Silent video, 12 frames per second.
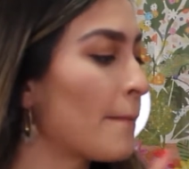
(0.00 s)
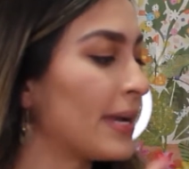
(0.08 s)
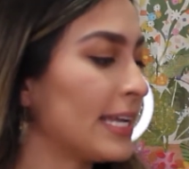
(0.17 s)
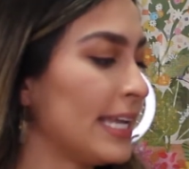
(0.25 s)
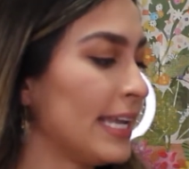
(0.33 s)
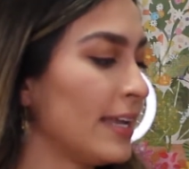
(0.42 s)

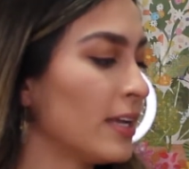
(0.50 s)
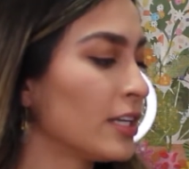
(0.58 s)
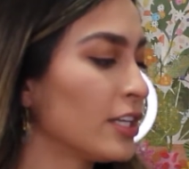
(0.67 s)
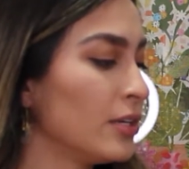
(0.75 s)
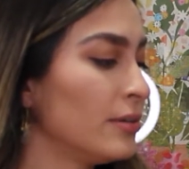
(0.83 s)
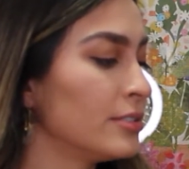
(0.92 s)
but
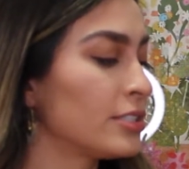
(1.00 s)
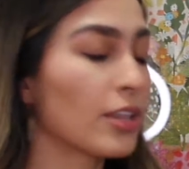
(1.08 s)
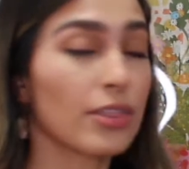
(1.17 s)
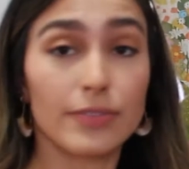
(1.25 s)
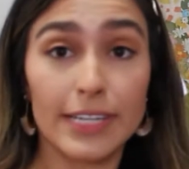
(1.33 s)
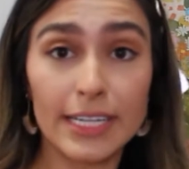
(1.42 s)
he
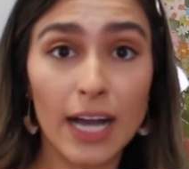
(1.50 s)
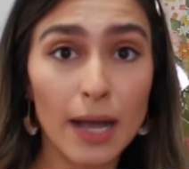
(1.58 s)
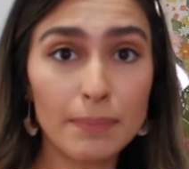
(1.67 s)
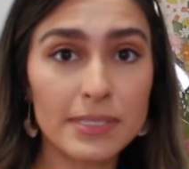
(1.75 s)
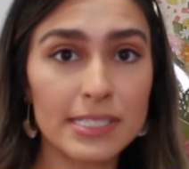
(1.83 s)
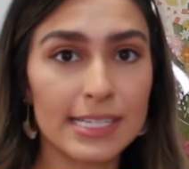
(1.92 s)
used 3
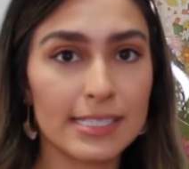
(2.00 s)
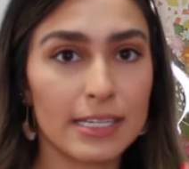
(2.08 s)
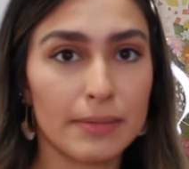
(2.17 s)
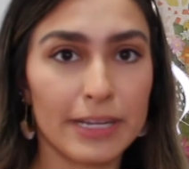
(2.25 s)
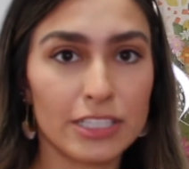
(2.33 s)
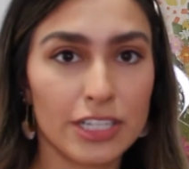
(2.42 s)
cups. He
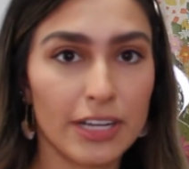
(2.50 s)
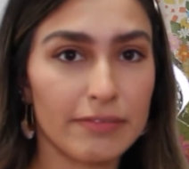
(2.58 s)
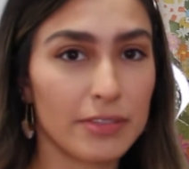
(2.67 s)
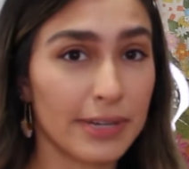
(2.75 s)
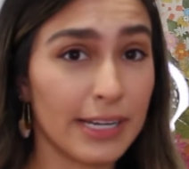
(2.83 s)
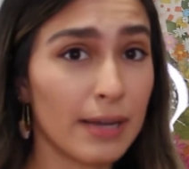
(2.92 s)
said to make sure you
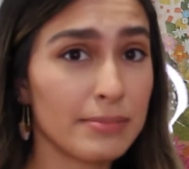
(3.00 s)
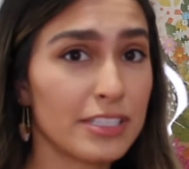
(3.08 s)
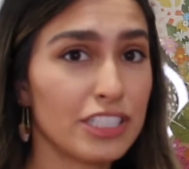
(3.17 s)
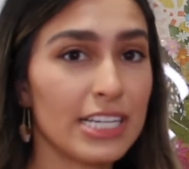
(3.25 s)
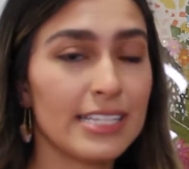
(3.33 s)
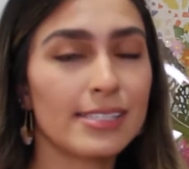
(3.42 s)
have 3 cups
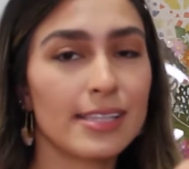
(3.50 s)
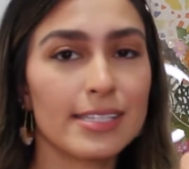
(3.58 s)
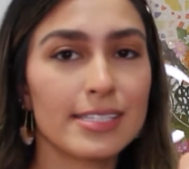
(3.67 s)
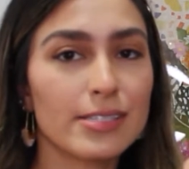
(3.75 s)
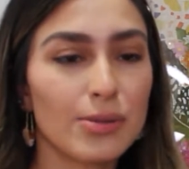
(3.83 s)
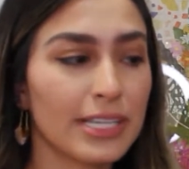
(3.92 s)
of cheese.
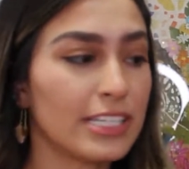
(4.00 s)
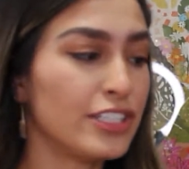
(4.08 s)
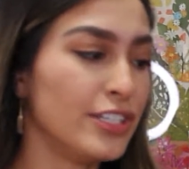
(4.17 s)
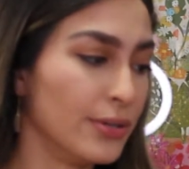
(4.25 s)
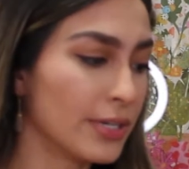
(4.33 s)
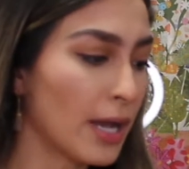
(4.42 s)
This is only a
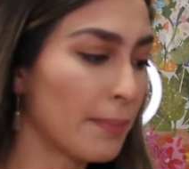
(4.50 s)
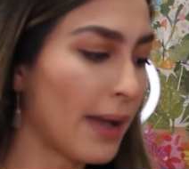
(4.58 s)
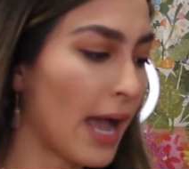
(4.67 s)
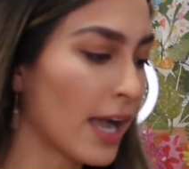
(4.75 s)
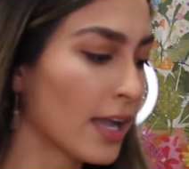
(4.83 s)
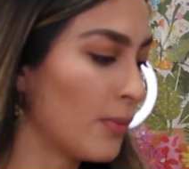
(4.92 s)
2-cup
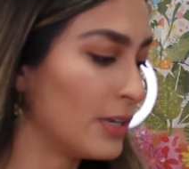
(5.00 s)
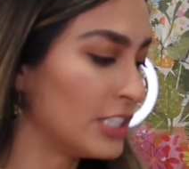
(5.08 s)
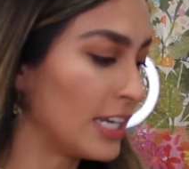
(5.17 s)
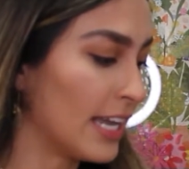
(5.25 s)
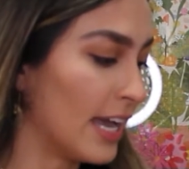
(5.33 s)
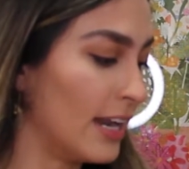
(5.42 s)
pack, which
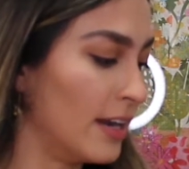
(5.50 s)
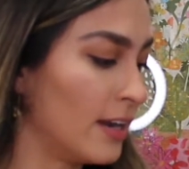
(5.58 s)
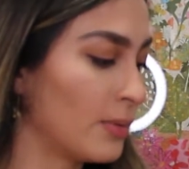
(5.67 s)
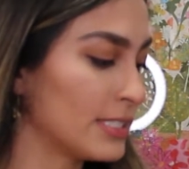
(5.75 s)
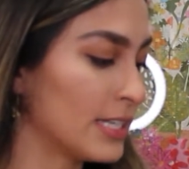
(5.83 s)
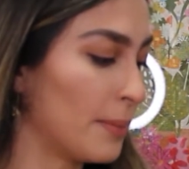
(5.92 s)
again,
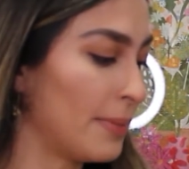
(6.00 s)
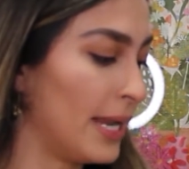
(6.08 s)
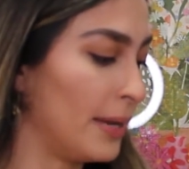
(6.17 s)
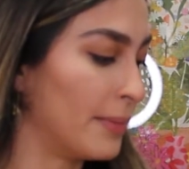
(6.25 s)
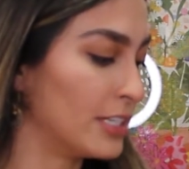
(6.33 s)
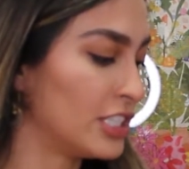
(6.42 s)
was not
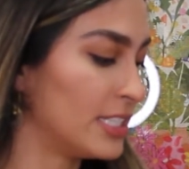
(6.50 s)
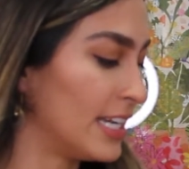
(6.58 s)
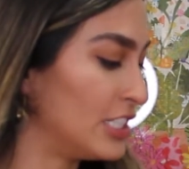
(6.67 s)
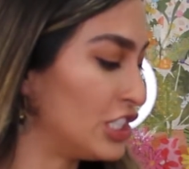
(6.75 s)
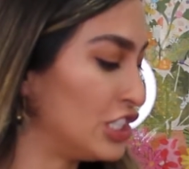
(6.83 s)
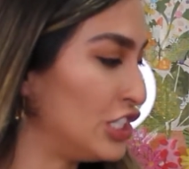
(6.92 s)
paying much
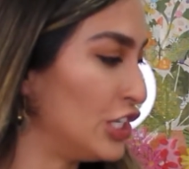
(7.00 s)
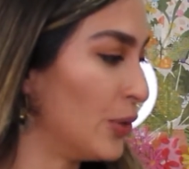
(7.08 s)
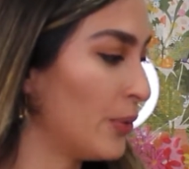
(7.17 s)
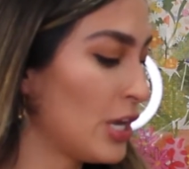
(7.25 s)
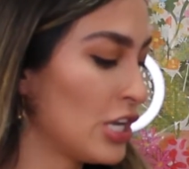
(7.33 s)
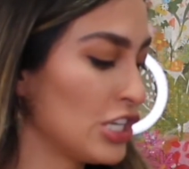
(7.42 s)
attention
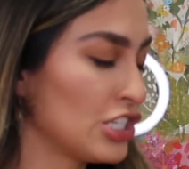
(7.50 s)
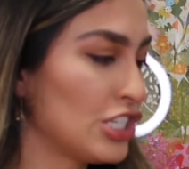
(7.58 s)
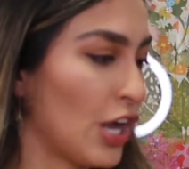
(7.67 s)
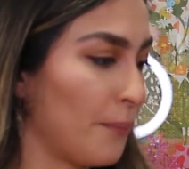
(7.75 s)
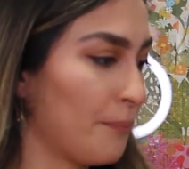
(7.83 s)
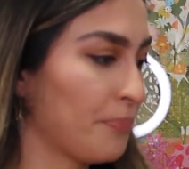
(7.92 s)
to.
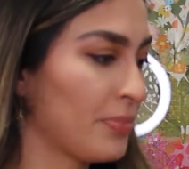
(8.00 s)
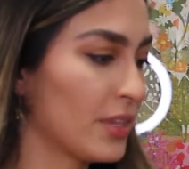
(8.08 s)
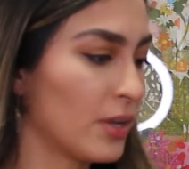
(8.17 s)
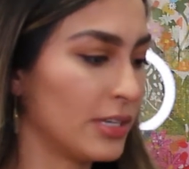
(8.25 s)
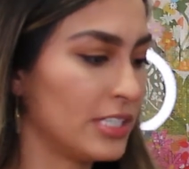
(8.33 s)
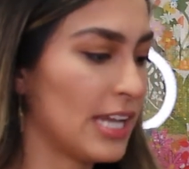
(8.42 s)
So,
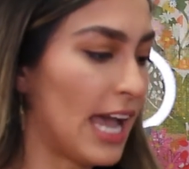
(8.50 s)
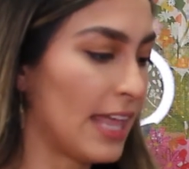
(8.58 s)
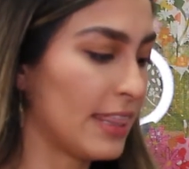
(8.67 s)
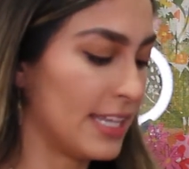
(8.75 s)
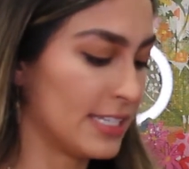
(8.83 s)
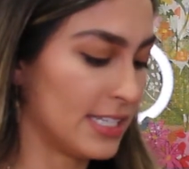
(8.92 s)
I'm going to
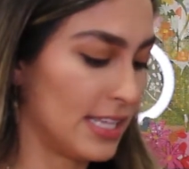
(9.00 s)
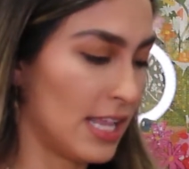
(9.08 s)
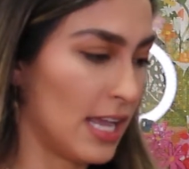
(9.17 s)
add this in